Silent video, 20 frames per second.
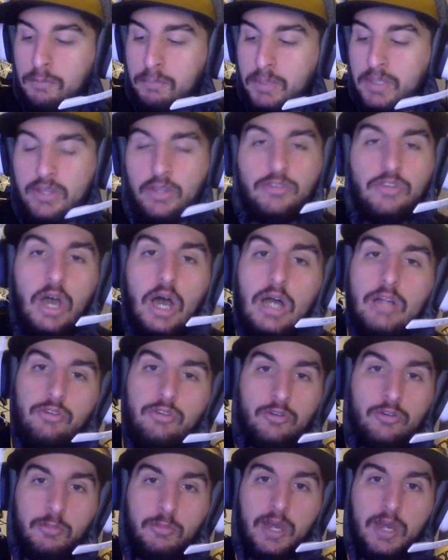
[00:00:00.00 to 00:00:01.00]
but the
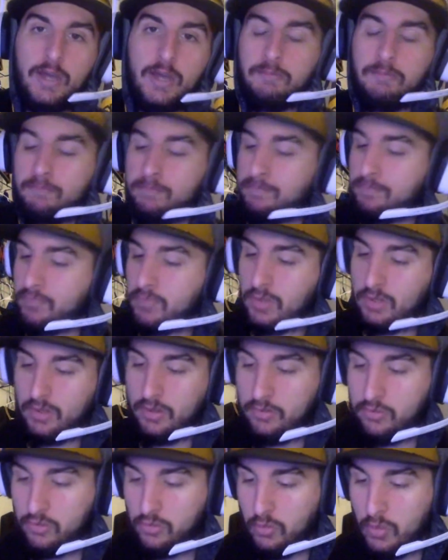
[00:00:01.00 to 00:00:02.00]
Dodgers, man,
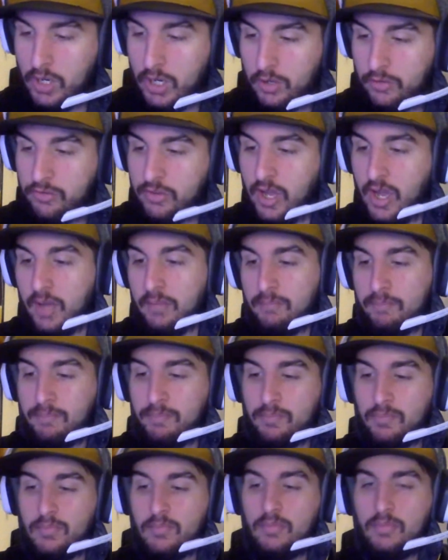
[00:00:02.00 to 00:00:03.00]
this is what I'll say.
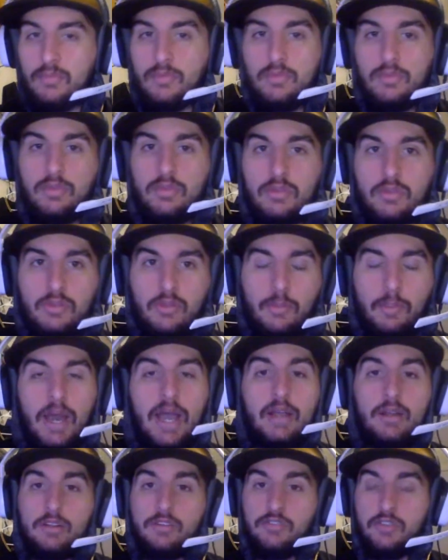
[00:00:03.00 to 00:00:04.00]
The
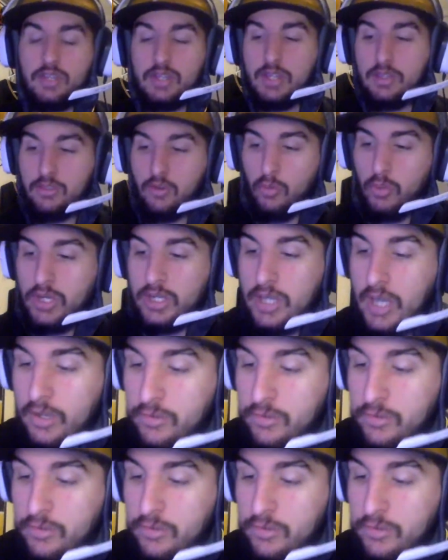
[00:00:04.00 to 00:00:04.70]
Pirates did get the win